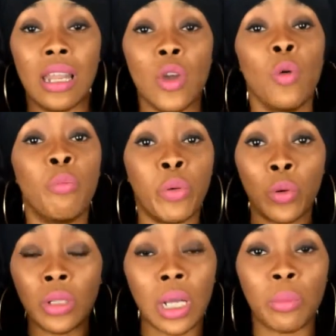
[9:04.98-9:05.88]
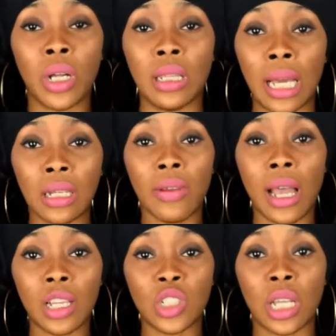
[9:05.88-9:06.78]
and it will pull up a lot of
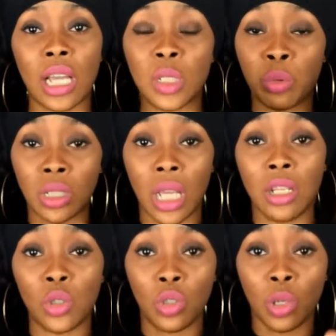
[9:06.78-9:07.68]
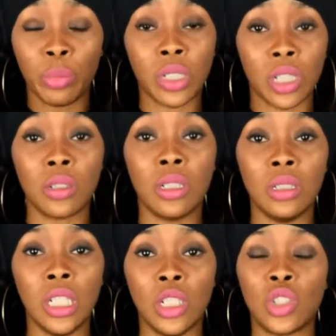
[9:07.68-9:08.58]
hashtags pertaining to your
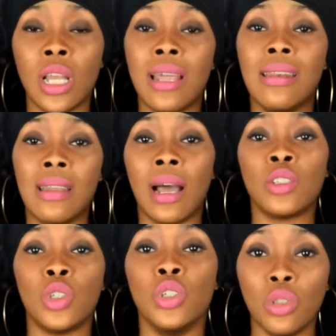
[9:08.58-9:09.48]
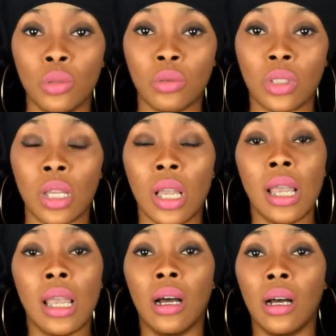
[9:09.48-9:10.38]
particular niche not to use.
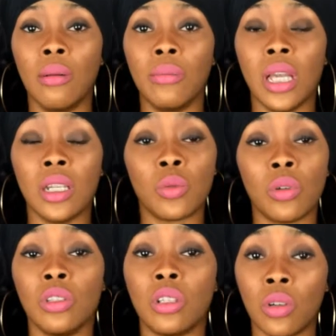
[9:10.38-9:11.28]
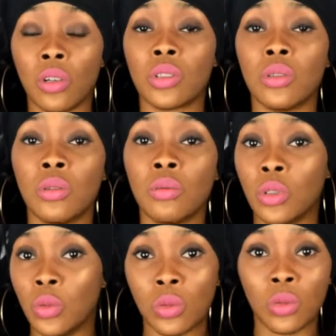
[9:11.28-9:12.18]
And as well, you can also
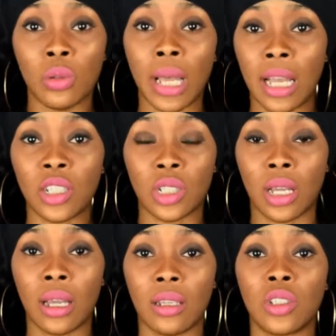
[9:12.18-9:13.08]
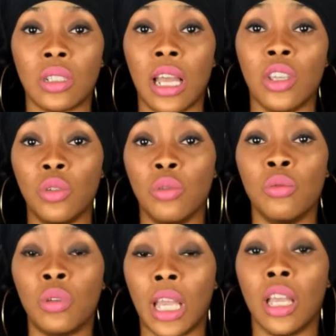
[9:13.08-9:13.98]
Google hashtags that
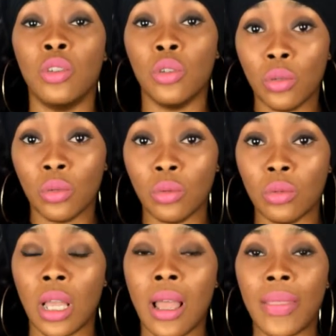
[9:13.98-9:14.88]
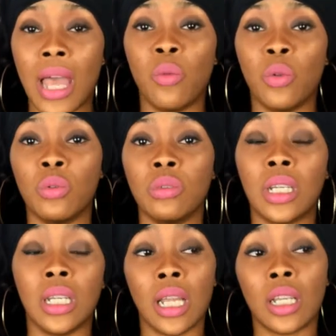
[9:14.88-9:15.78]
you can use that will
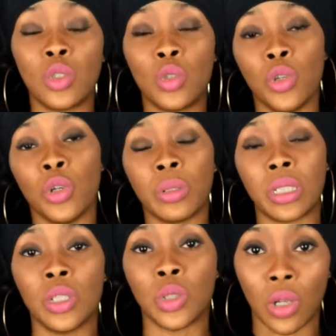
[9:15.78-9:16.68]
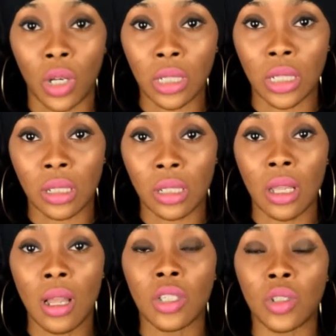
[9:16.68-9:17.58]
connect to your potential
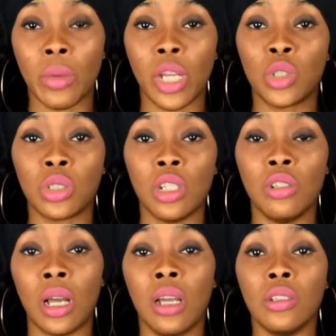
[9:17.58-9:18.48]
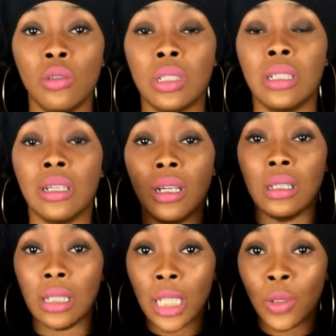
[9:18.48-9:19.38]
audience. So make sure that you're not using
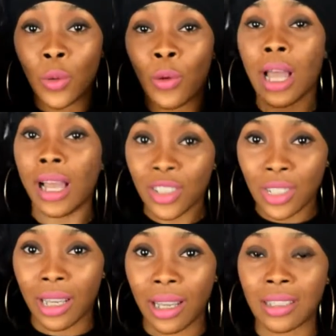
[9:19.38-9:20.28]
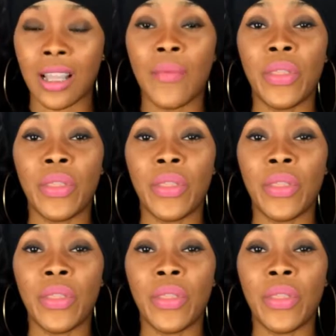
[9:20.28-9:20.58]
illegal hashtags